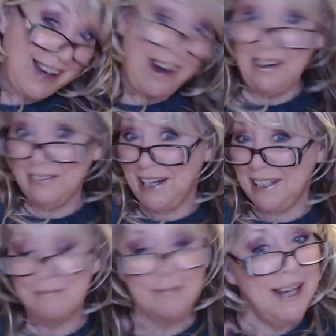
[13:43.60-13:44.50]

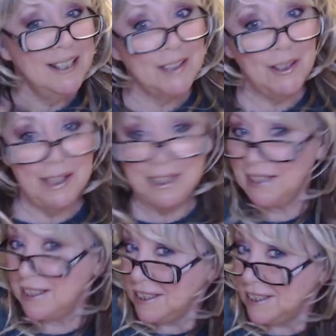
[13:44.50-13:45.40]
Alrighty, so
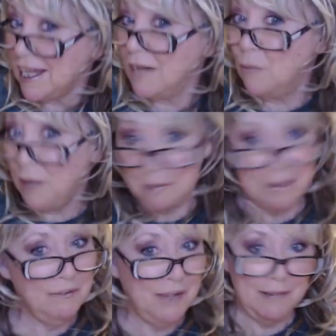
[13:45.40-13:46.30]
again, this is one of
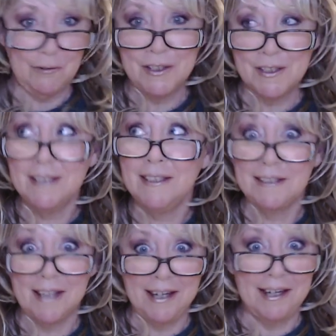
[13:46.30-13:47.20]
my favorites. This
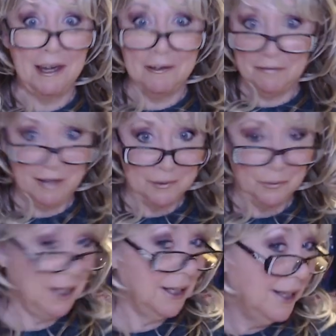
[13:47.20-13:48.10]
is like a fun
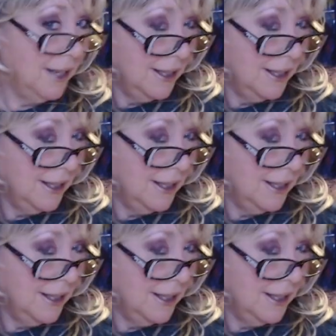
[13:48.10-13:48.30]
wig.